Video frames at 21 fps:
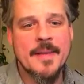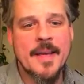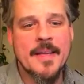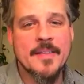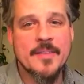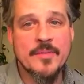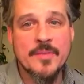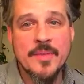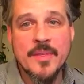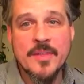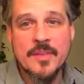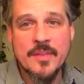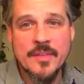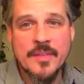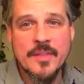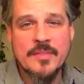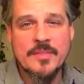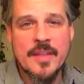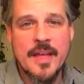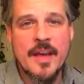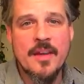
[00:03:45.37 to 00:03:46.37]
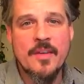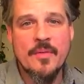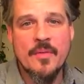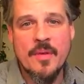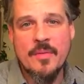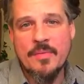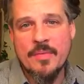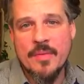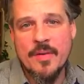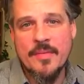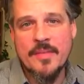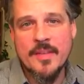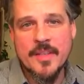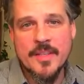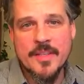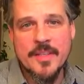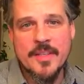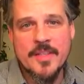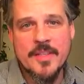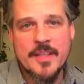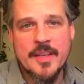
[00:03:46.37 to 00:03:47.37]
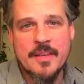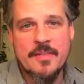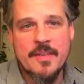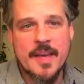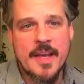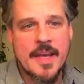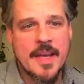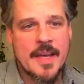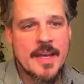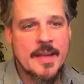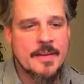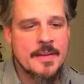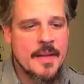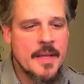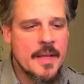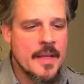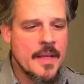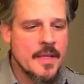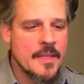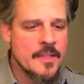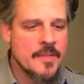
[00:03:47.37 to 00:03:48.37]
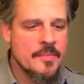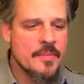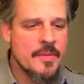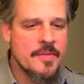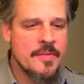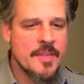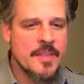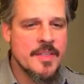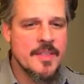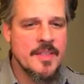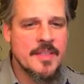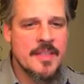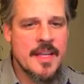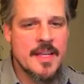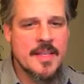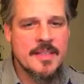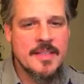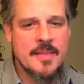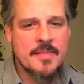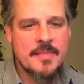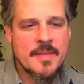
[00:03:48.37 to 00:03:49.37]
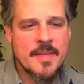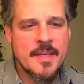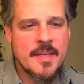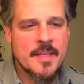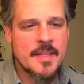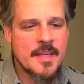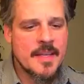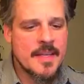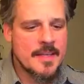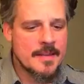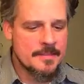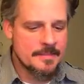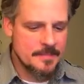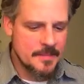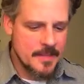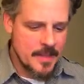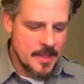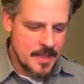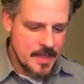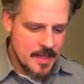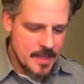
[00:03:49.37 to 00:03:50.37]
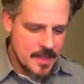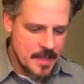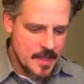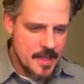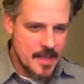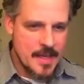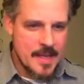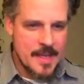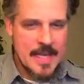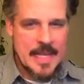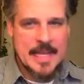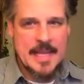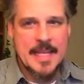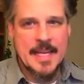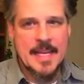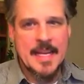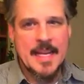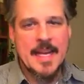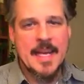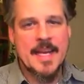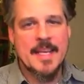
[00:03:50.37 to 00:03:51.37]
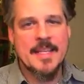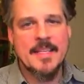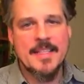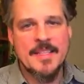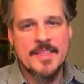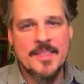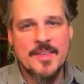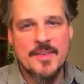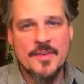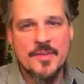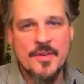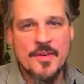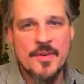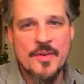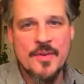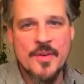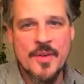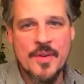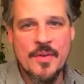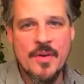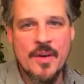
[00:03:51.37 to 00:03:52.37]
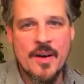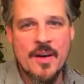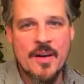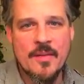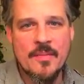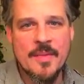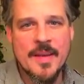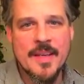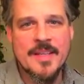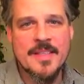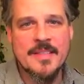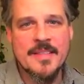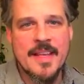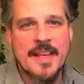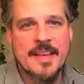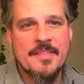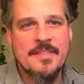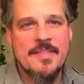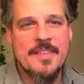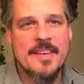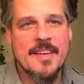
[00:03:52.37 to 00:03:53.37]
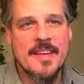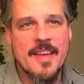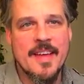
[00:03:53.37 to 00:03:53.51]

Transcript: as a result of that, or what privileges have I had? So privilege is not something that adds to who you are, makes life